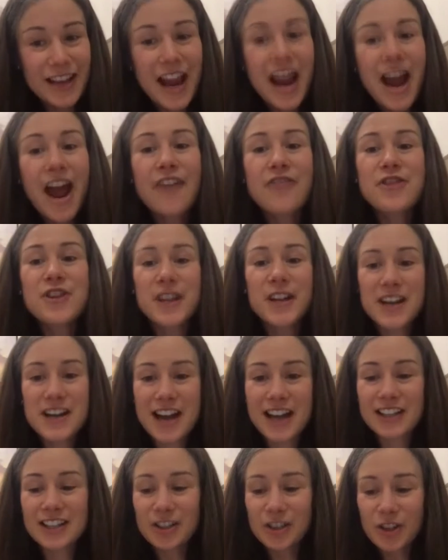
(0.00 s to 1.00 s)
at the
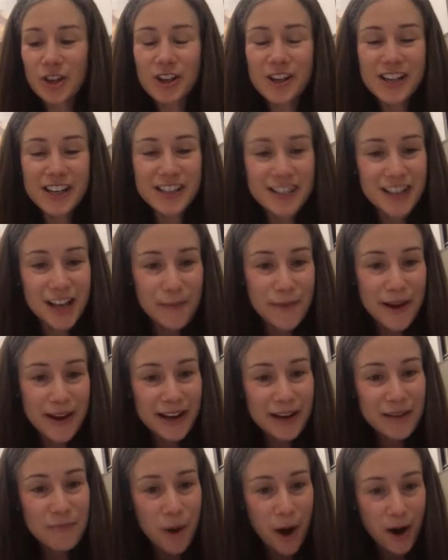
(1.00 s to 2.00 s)
Connected Learning Summit
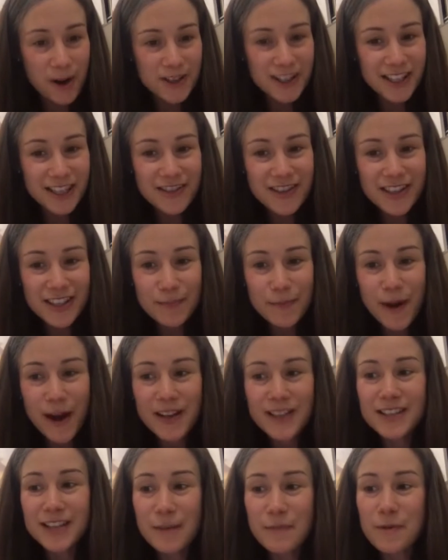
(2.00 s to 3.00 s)
in Boston this
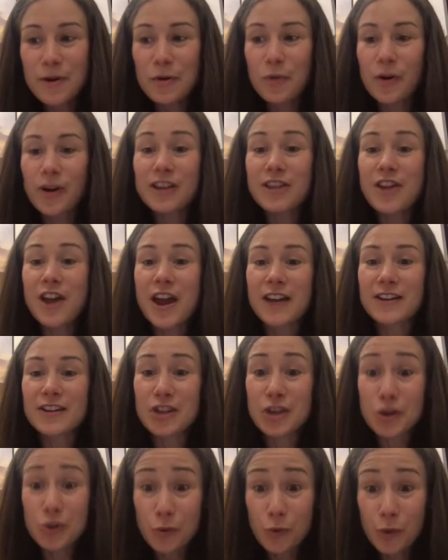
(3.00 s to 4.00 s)
past summer, where then
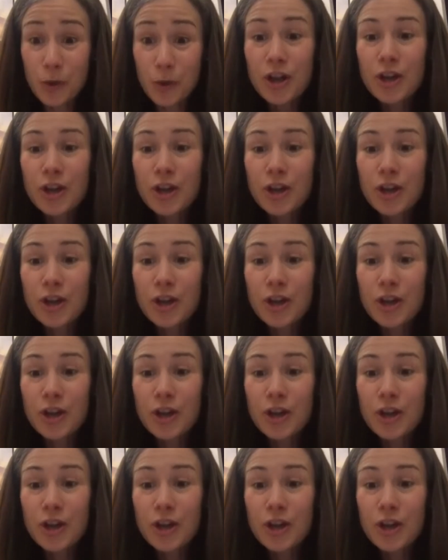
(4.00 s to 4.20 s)
you